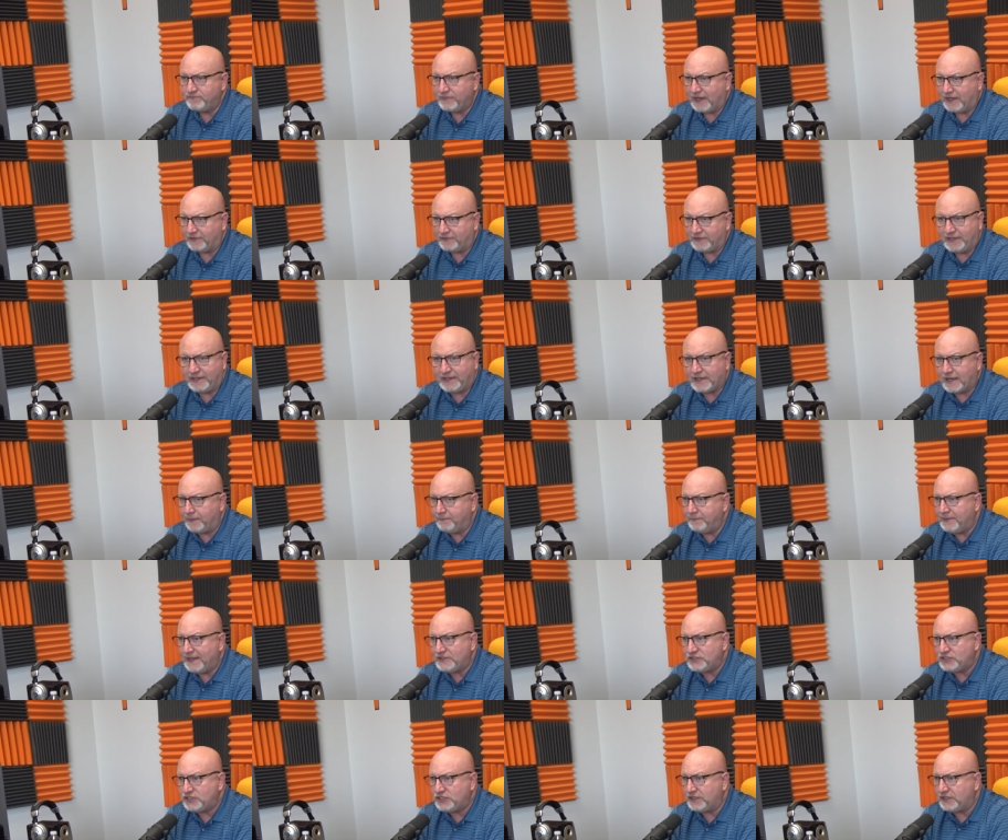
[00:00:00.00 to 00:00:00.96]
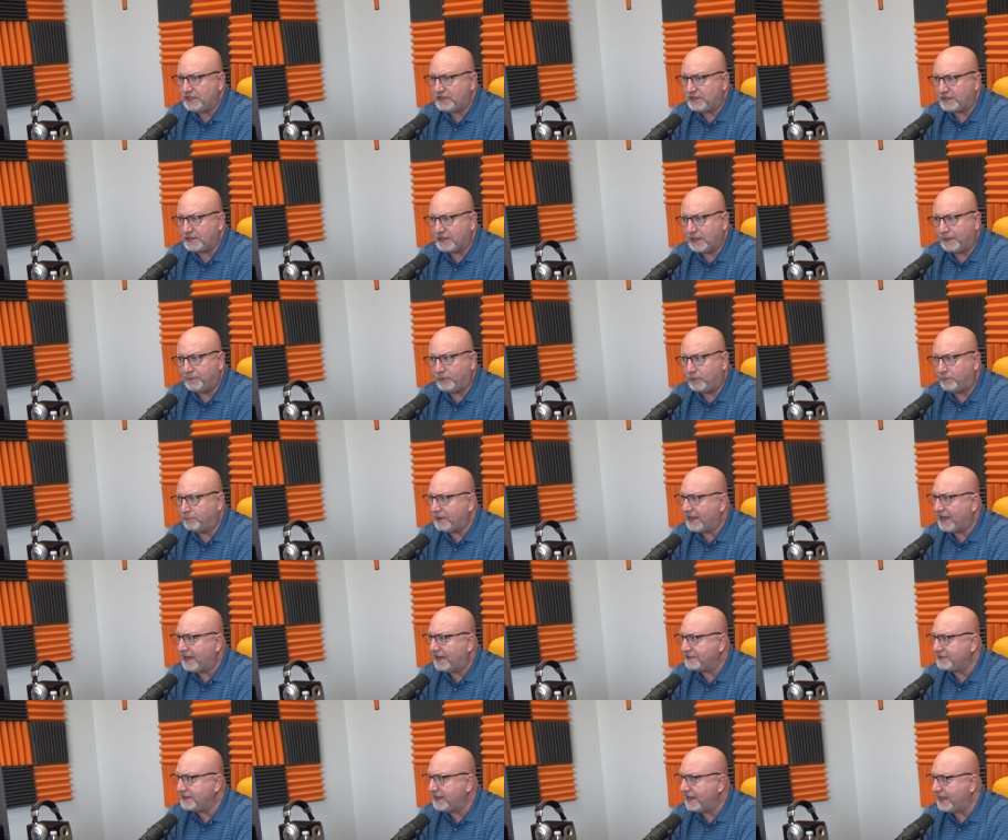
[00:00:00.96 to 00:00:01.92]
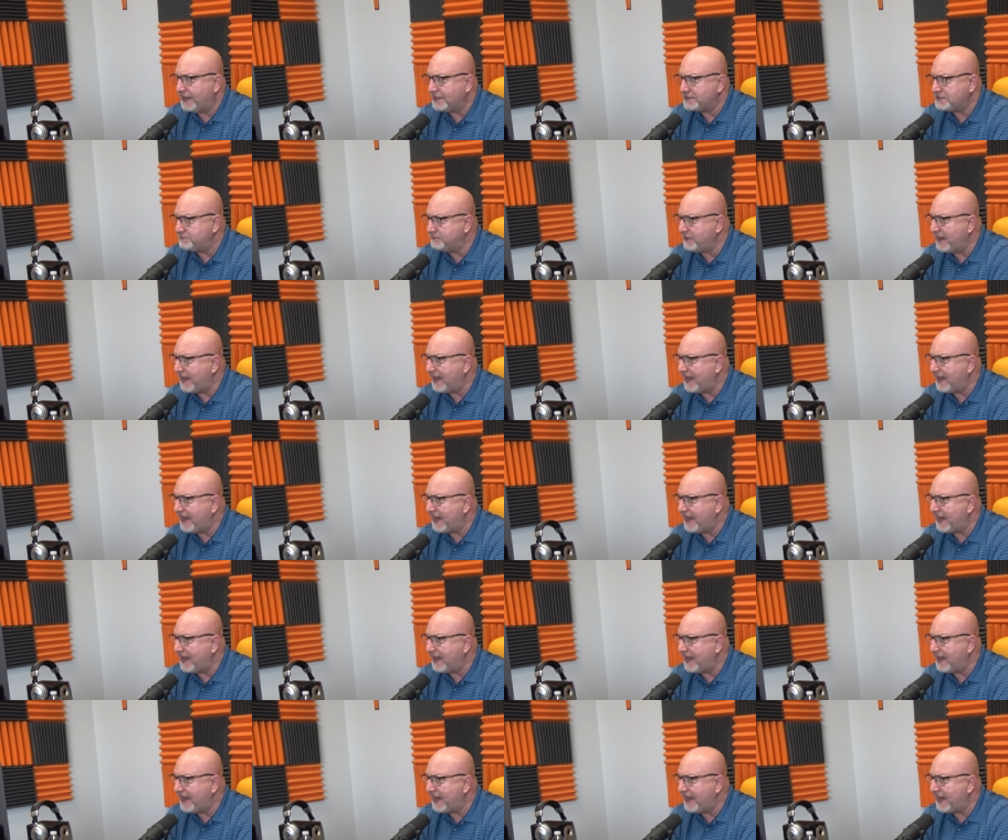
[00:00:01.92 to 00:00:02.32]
I think I mentioned in a couple podcasts